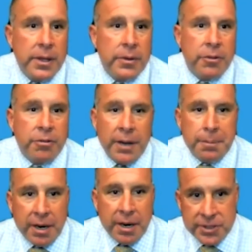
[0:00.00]
You know, the
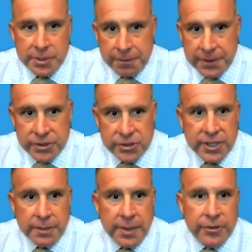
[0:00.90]
tribe privacy
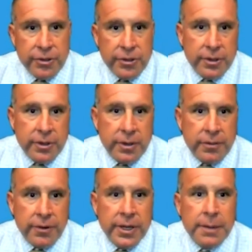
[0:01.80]
provisions, as I mentioned,
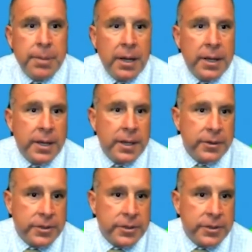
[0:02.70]
are very compelling.